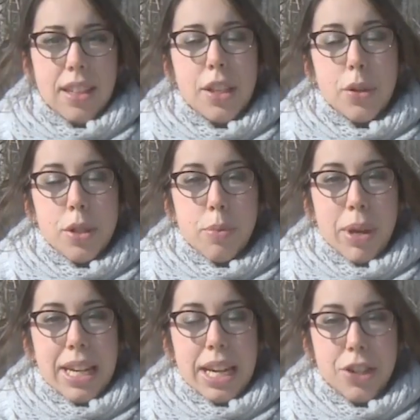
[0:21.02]
The
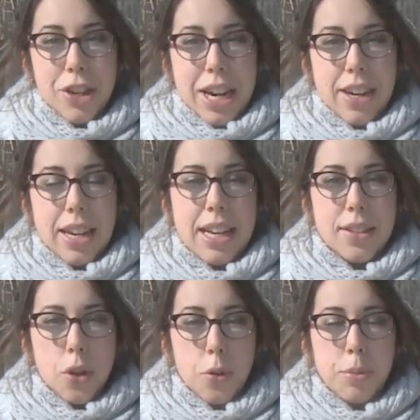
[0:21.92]
Ojibway Nature Area
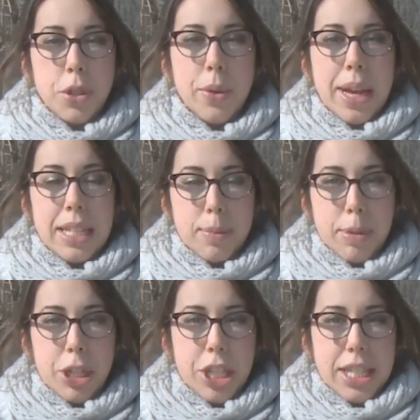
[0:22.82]
is home to eight
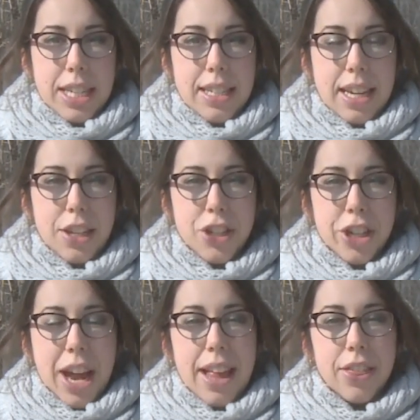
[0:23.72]
species in danger
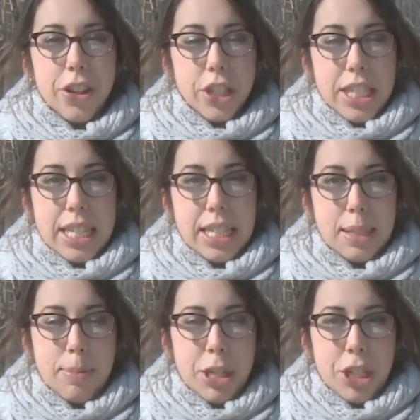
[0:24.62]
and 13
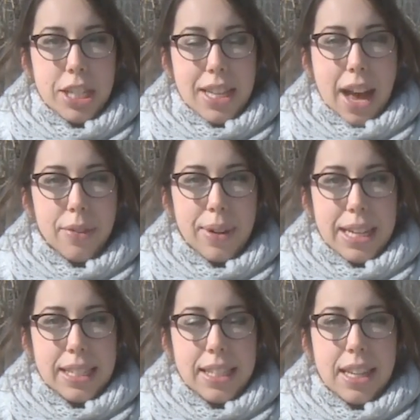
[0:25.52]
species at
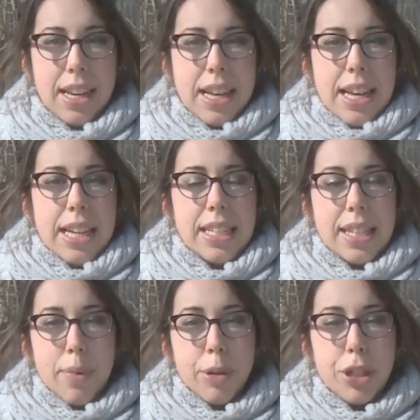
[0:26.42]
risk. In
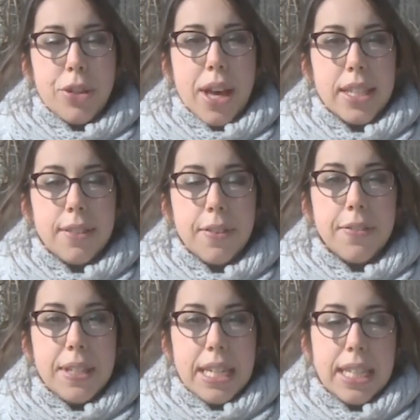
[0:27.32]
December
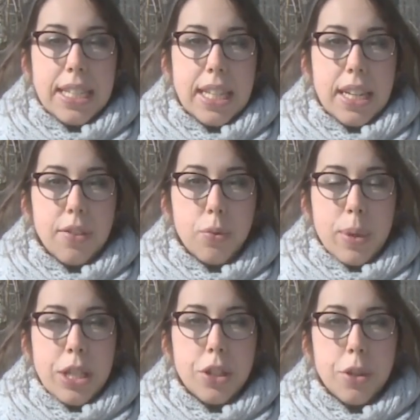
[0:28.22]
2015, the City of
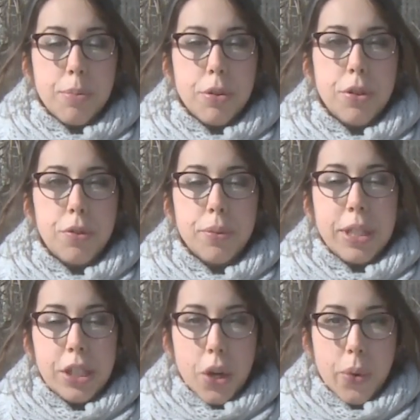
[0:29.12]
Windsor approved
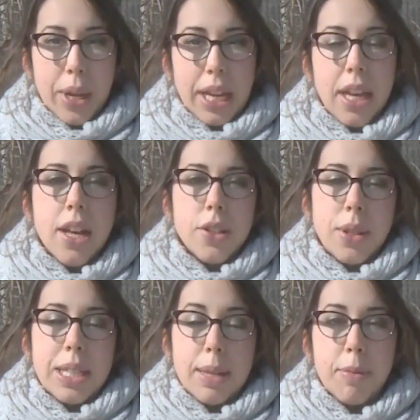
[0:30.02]
rezoning so
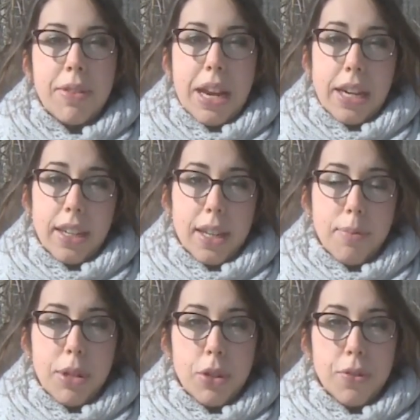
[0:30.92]
that some of the area could
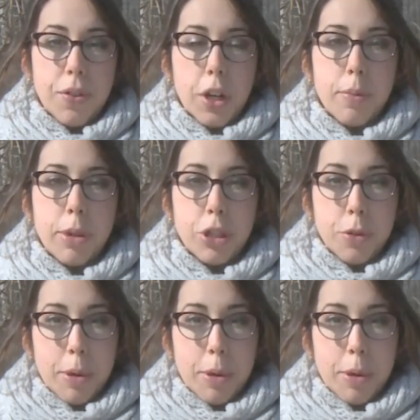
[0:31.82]
be used for commercial